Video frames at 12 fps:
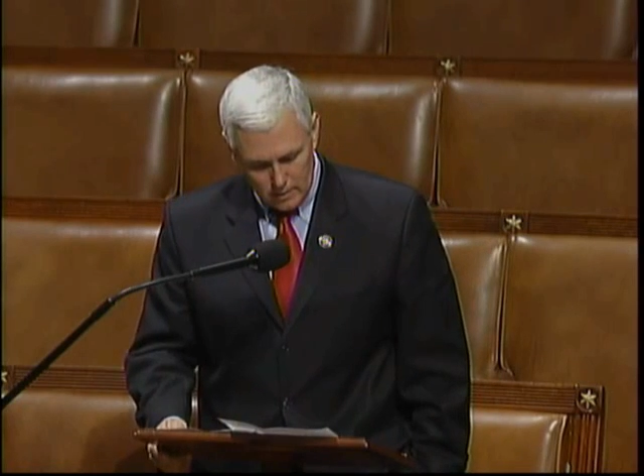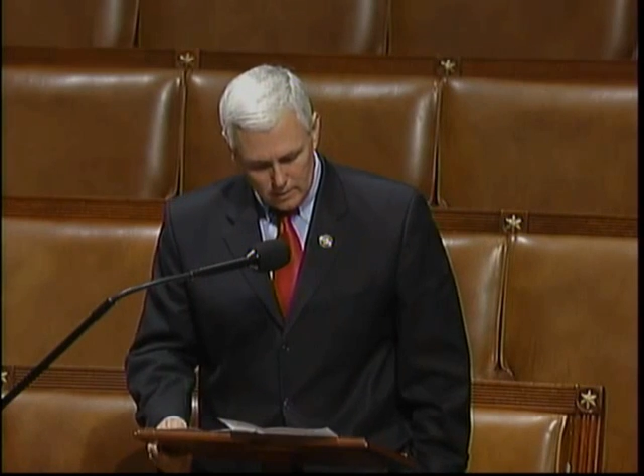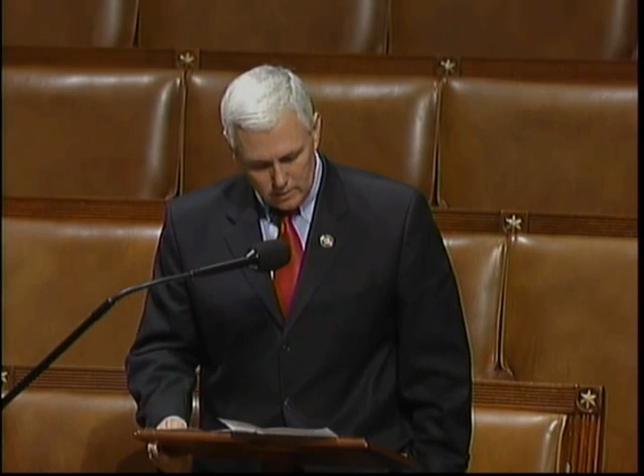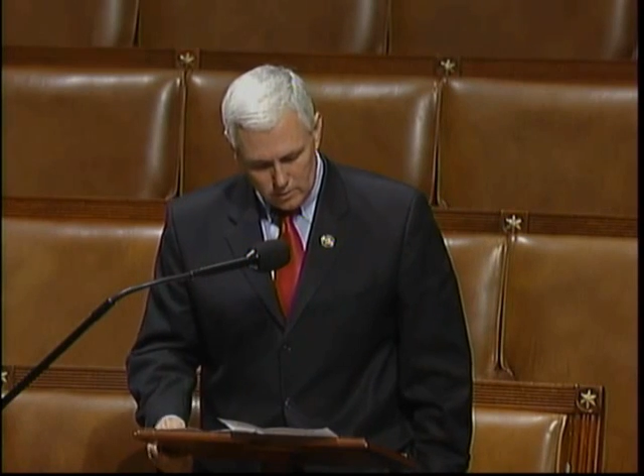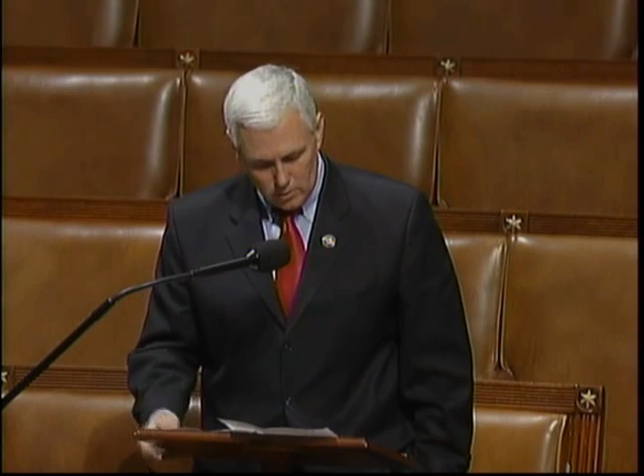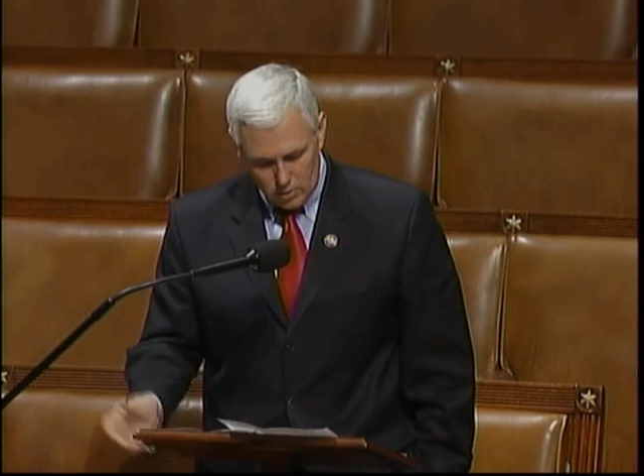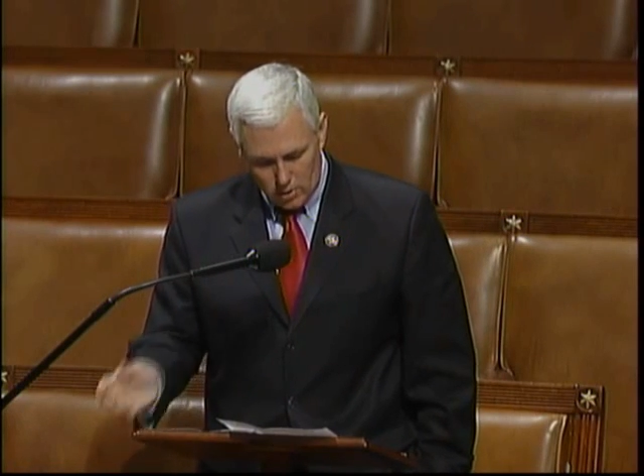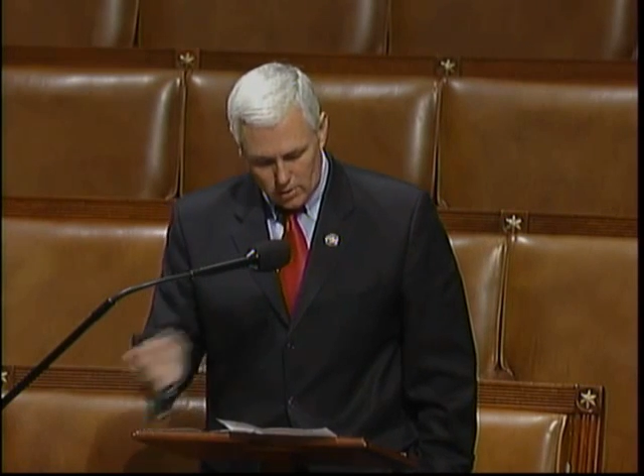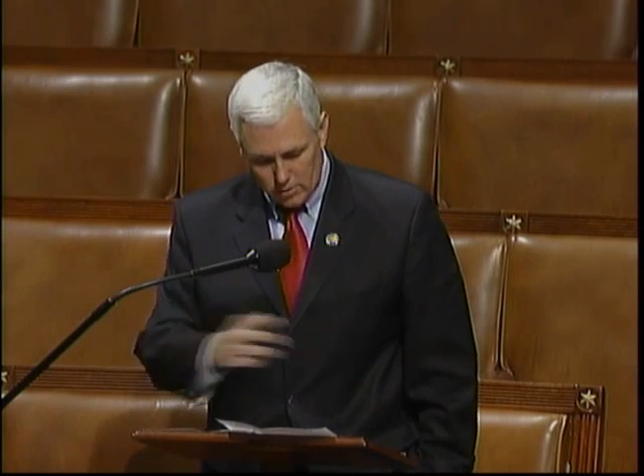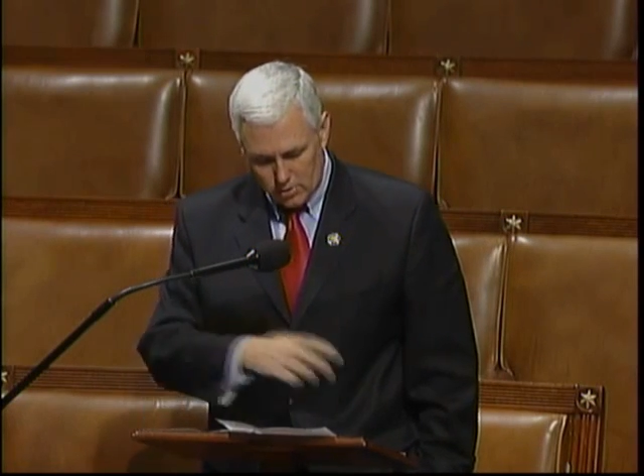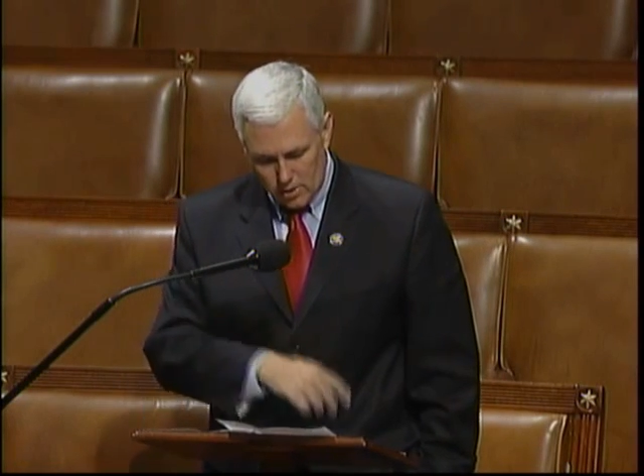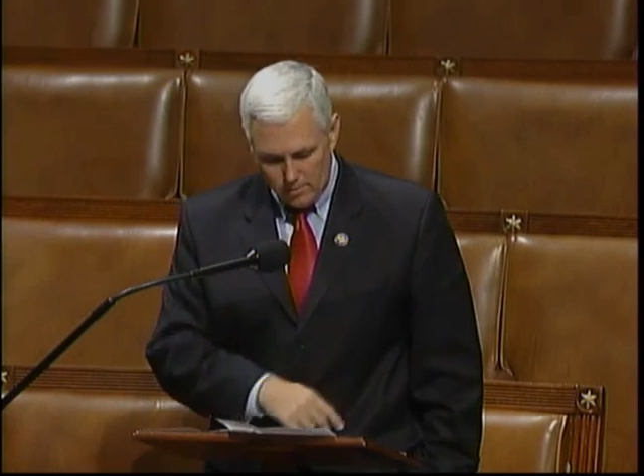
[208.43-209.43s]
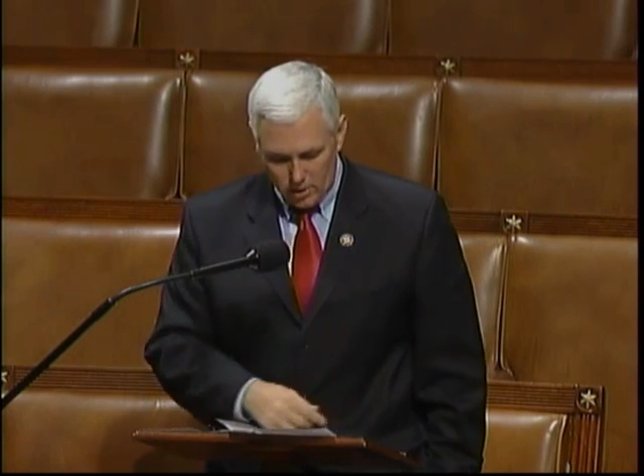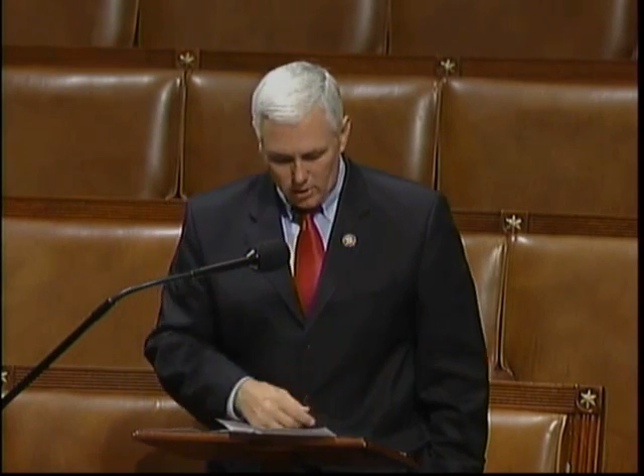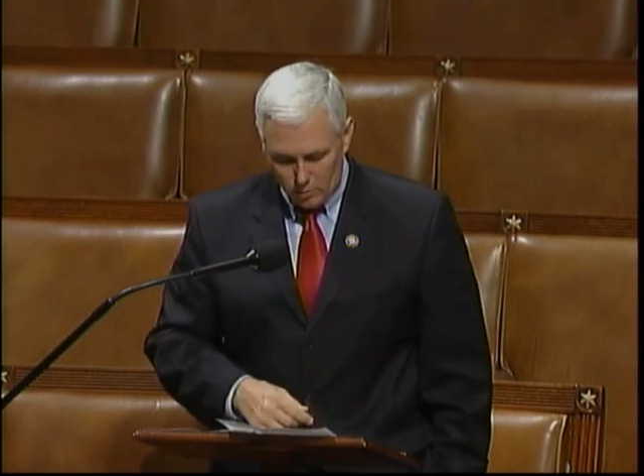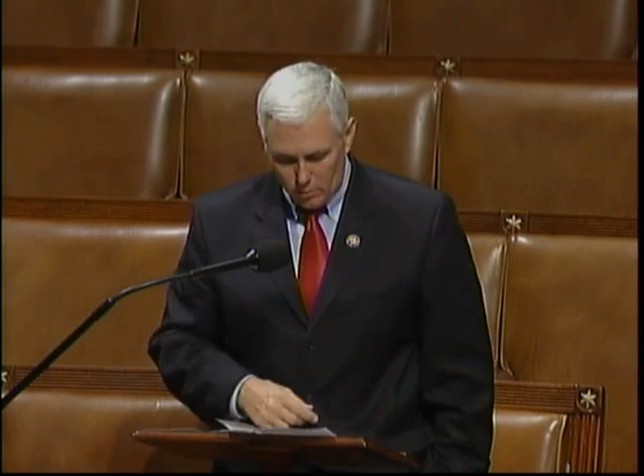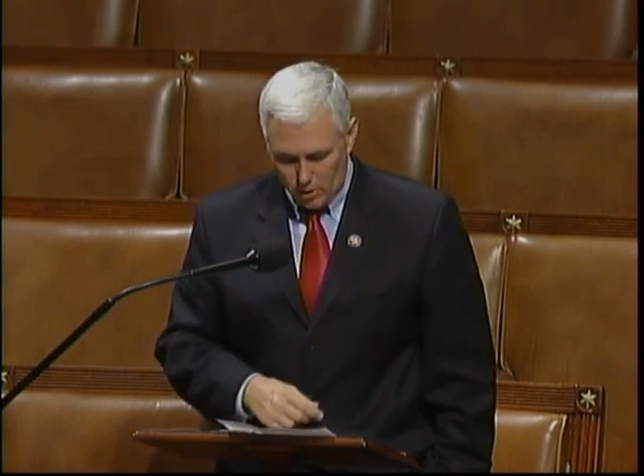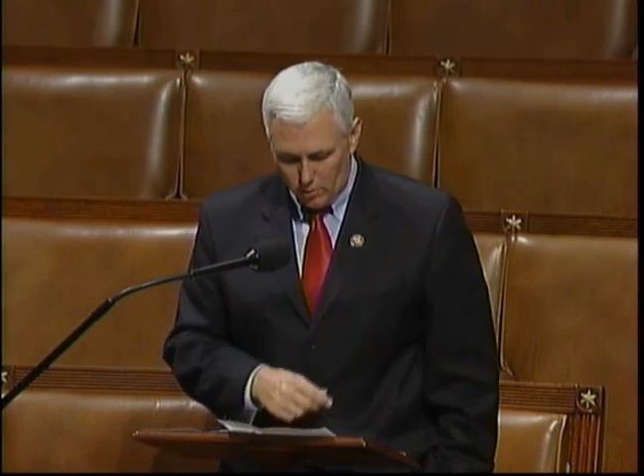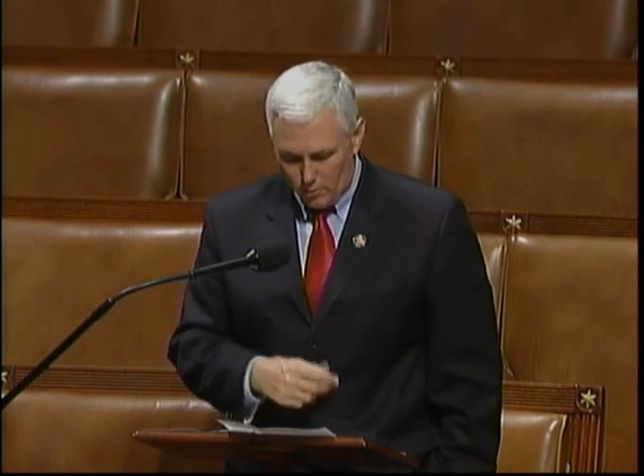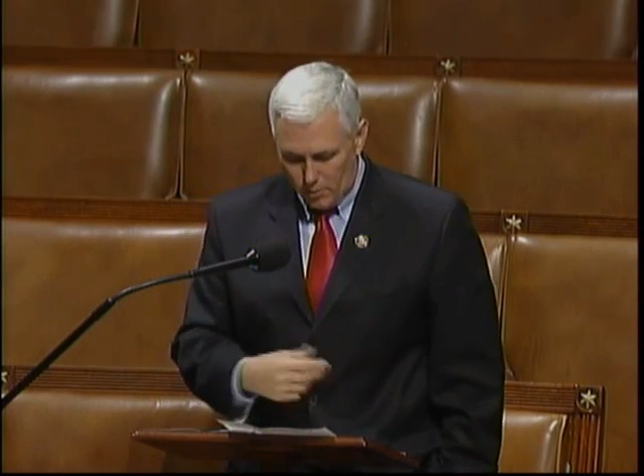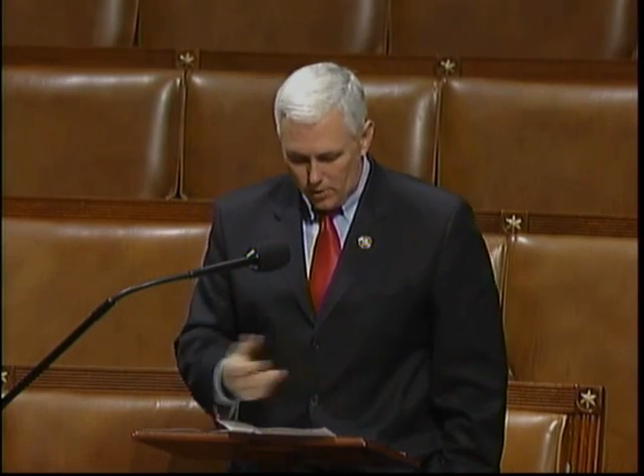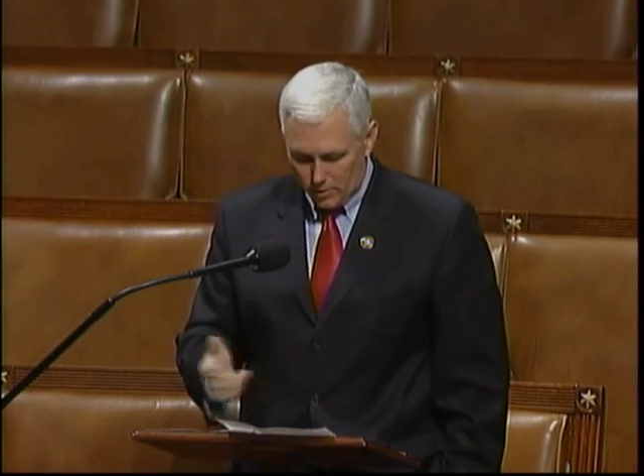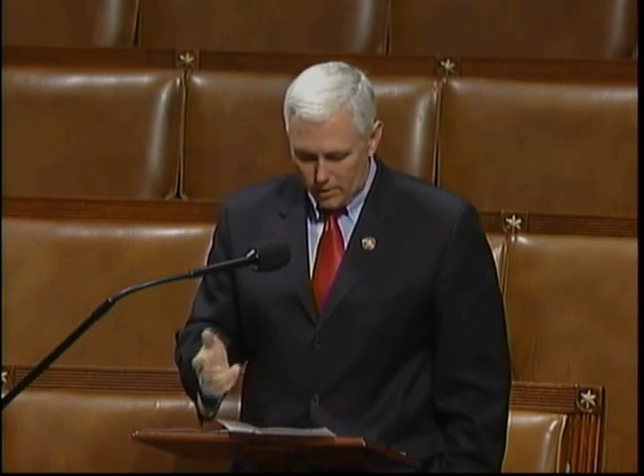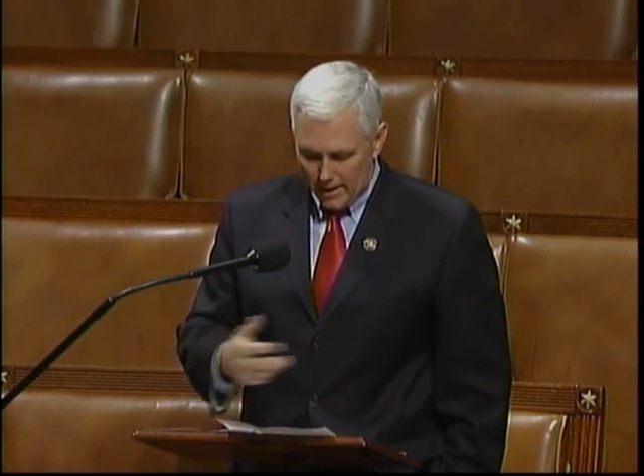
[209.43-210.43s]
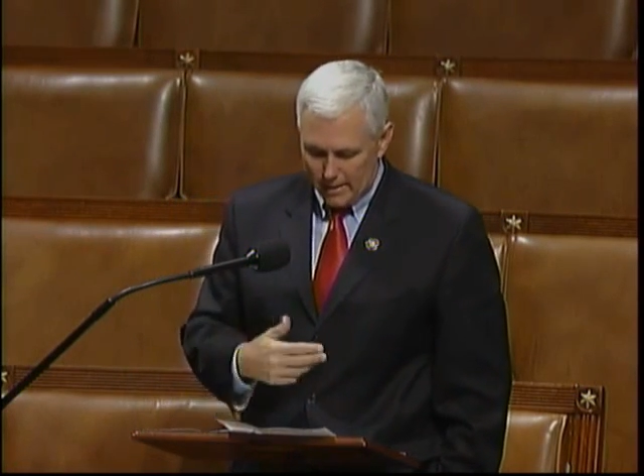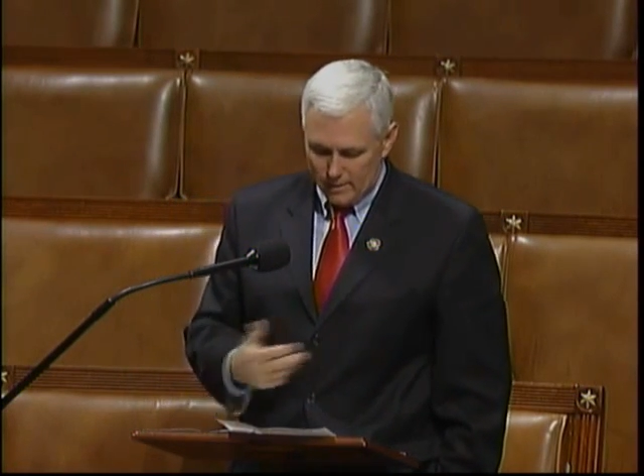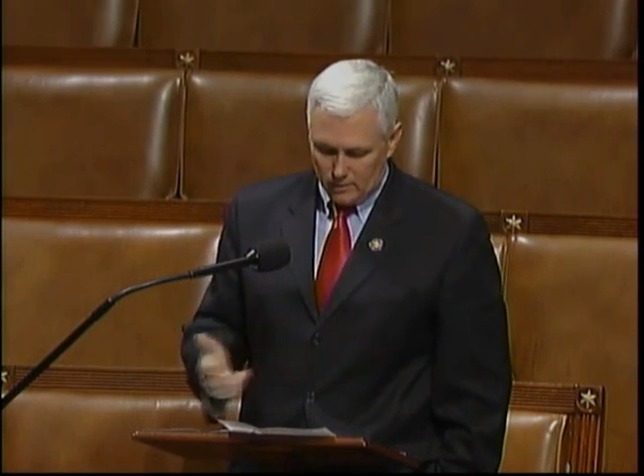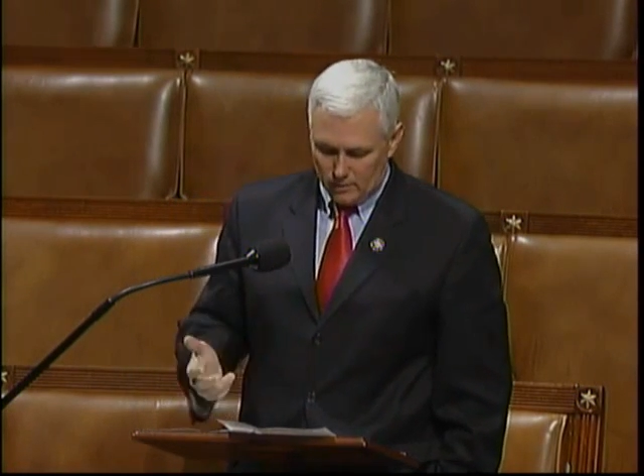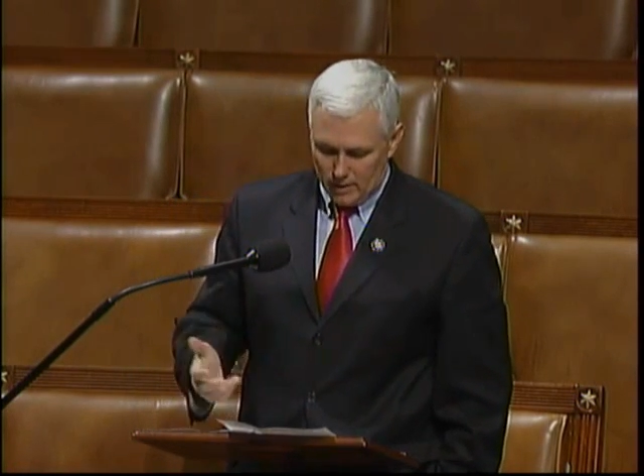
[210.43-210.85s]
So-called stimulus bill repealed guidance